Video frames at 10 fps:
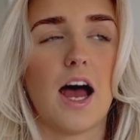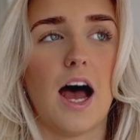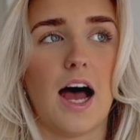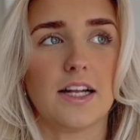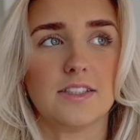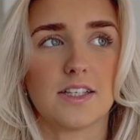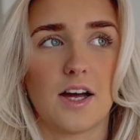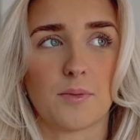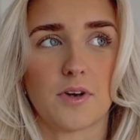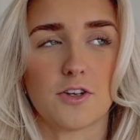and
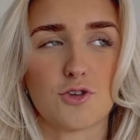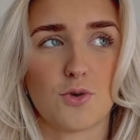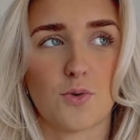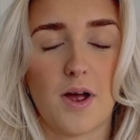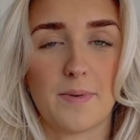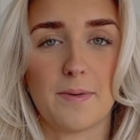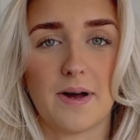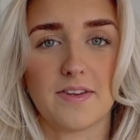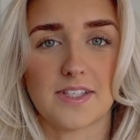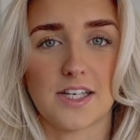I'm going to talk quite a bit
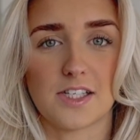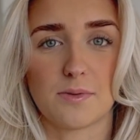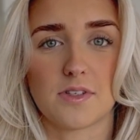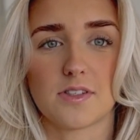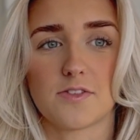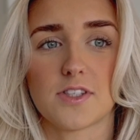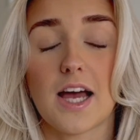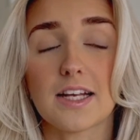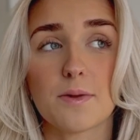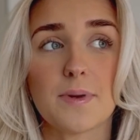about this actually because I've just
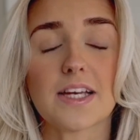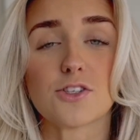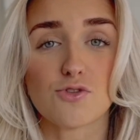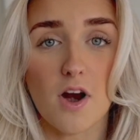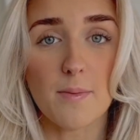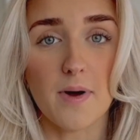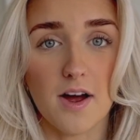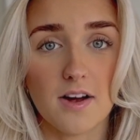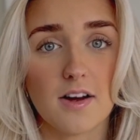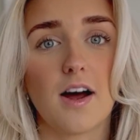had the biggest
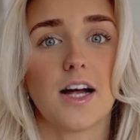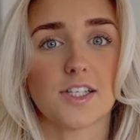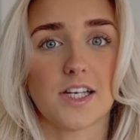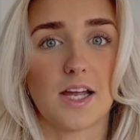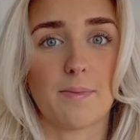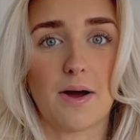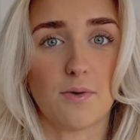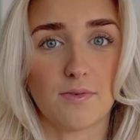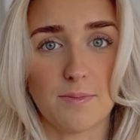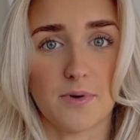drama actually
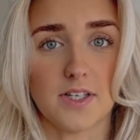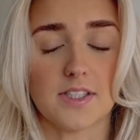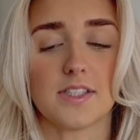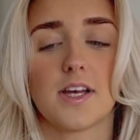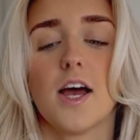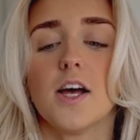about rent prices.